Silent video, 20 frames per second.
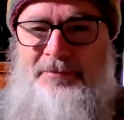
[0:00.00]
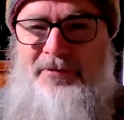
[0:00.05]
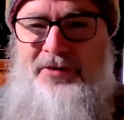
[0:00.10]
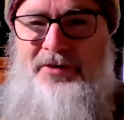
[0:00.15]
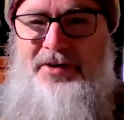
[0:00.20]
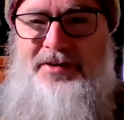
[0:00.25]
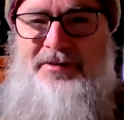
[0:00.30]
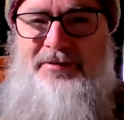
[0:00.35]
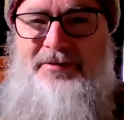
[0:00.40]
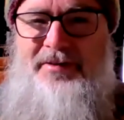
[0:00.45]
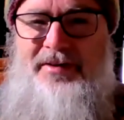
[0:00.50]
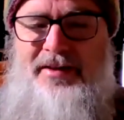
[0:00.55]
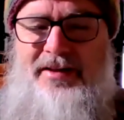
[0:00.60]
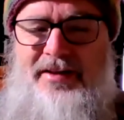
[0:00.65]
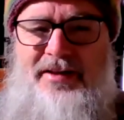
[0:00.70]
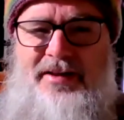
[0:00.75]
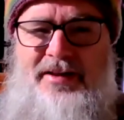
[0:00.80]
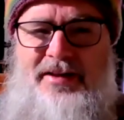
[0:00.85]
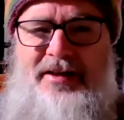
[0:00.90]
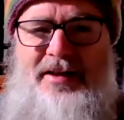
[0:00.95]
Right?
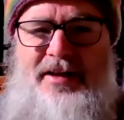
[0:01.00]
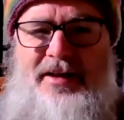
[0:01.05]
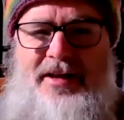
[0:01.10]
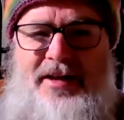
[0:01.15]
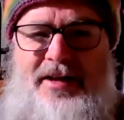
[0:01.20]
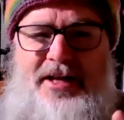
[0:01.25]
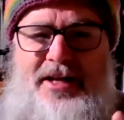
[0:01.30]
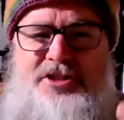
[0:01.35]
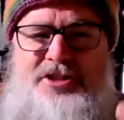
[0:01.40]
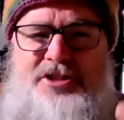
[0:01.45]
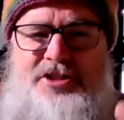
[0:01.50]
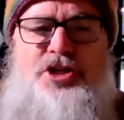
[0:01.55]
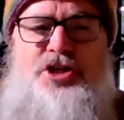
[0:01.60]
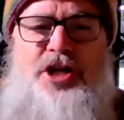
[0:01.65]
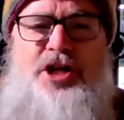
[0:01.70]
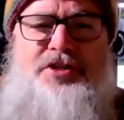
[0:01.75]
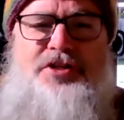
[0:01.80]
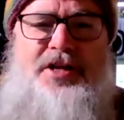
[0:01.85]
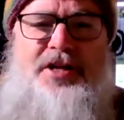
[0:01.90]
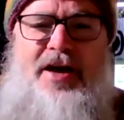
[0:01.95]
It's
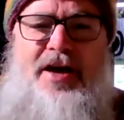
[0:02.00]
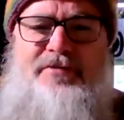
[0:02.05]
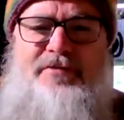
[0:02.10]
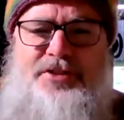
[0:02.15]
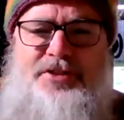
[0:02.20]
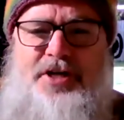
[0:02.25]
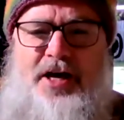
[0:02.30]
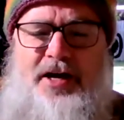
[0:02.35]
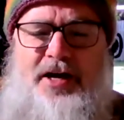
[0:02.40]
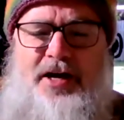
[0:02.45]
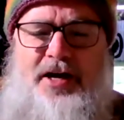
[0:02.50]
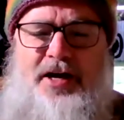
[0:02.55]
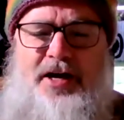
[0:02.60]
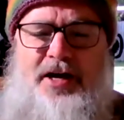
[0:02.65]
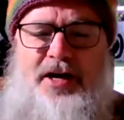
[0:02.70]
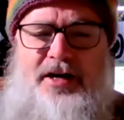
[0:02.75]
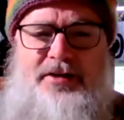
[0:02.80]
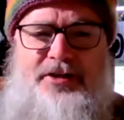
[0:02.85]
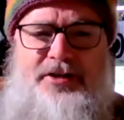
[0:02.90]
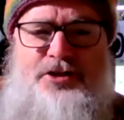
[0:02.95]
just an avatar.
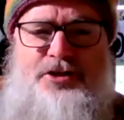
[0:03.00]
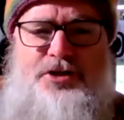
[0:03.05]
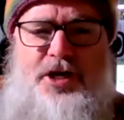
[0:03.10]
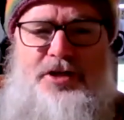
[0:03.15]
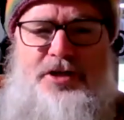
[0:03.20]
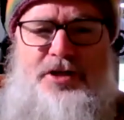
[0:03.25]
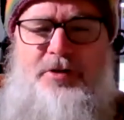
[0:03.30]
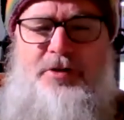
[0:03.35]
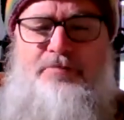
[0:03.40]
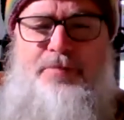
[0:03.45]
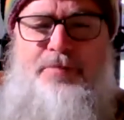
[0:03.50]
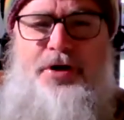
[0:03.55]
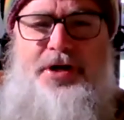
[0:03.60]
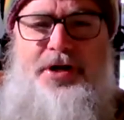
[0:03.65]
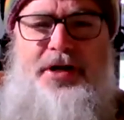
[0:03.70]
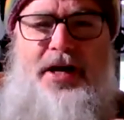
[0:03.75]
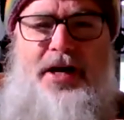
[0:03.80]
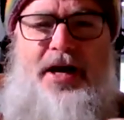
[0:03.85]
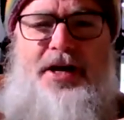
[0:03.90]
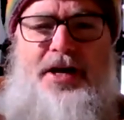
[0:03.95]
It's just a
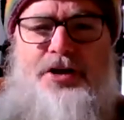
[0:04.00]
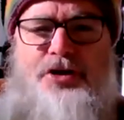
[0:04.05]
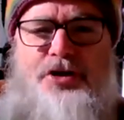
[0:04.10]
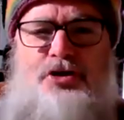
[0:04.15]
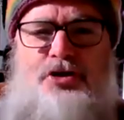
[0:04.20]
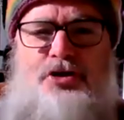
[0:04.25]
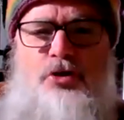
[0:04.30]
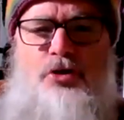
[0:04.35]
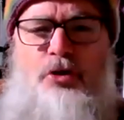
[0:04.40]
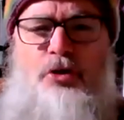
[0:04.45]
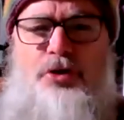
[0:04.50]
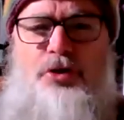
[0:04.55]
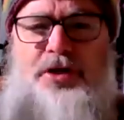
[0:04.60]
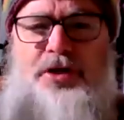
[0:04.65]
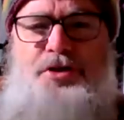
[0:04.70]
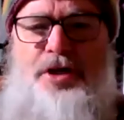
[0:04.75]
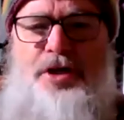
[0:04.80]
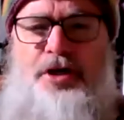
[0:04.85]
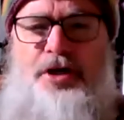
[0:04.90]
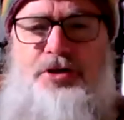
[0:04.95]
body and a story
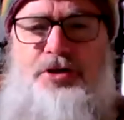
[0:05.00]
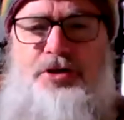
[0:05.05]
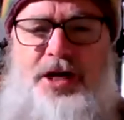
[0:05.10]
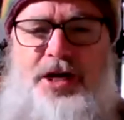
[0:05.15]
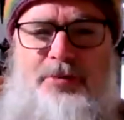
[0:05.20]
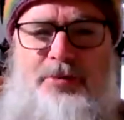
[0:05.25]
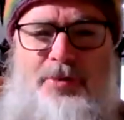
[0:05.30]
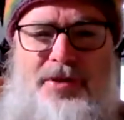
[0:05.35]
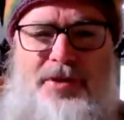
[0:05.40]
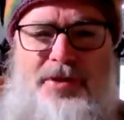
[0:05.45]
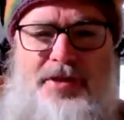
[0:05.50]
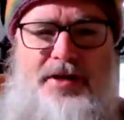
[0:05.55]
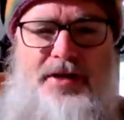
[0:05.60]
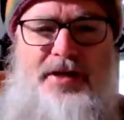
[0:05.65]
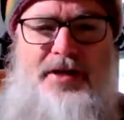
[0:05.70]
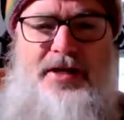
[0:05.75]
associated with